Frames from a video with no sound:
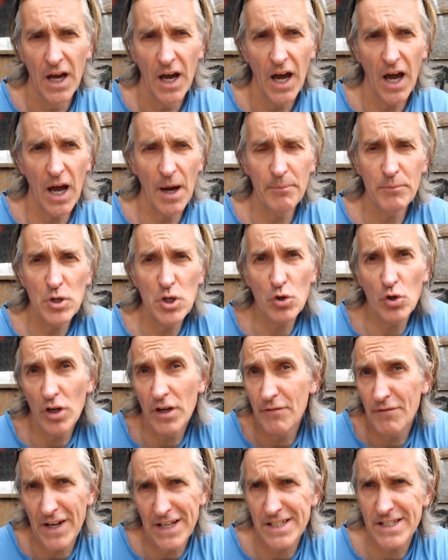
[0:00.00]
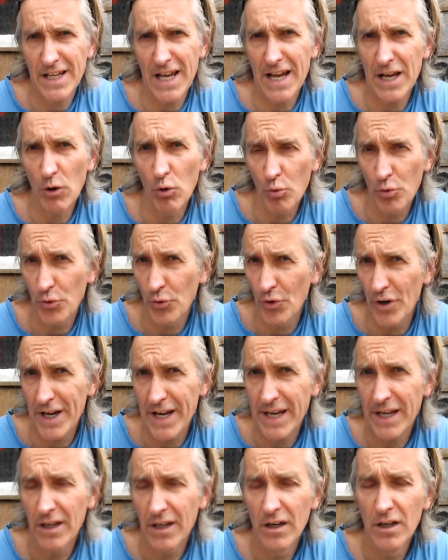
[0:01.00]
You can investigate all
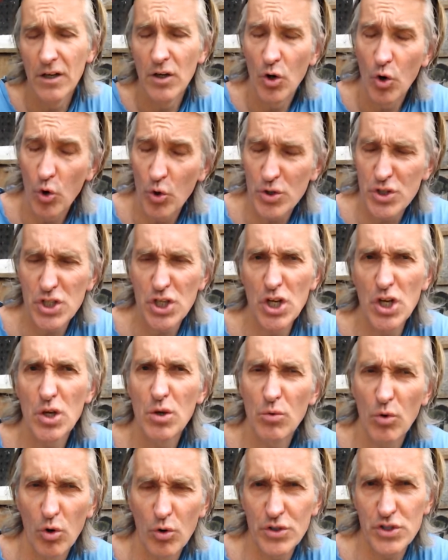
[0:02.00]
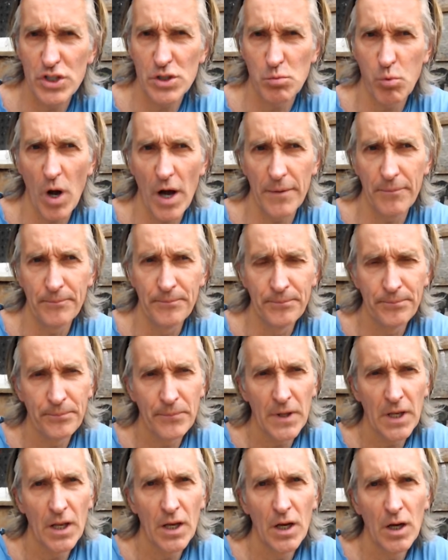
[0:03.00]
3 or 2 or just 1.
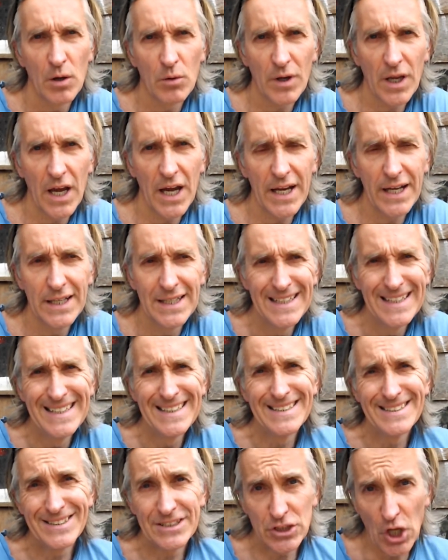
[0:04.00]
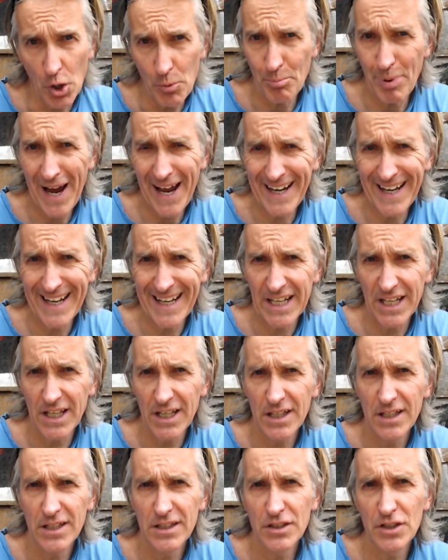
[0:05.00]
Okay, don't panic.
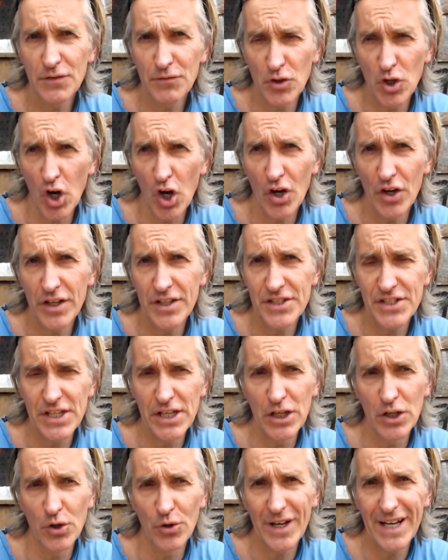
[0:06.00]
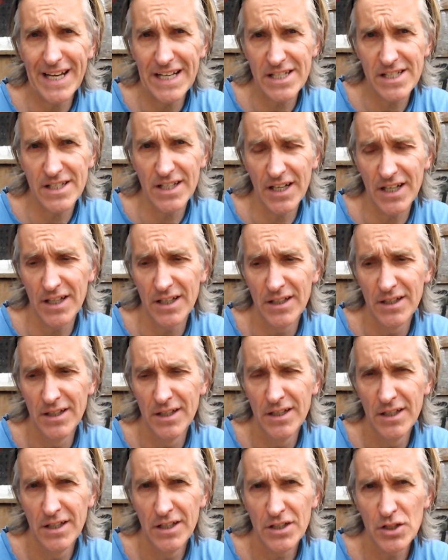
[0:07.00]
You've got until Easter
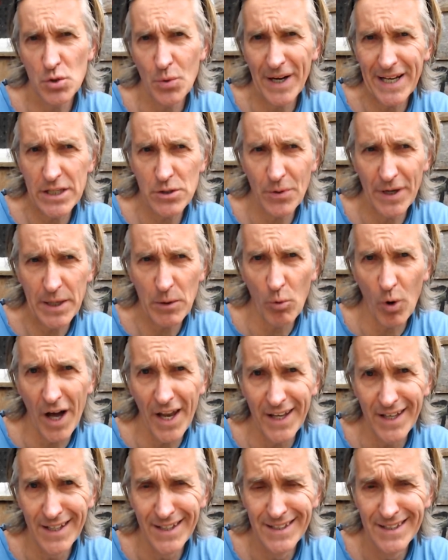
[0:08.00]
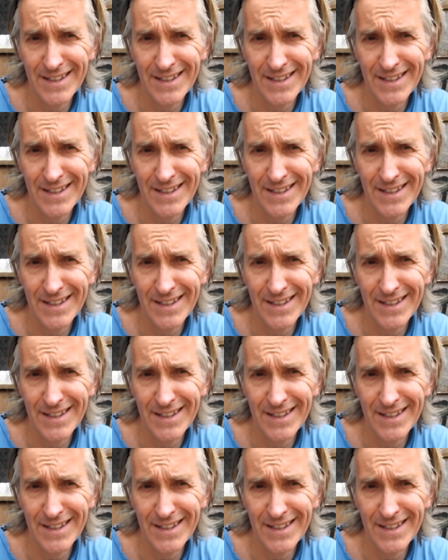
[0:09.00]
2021.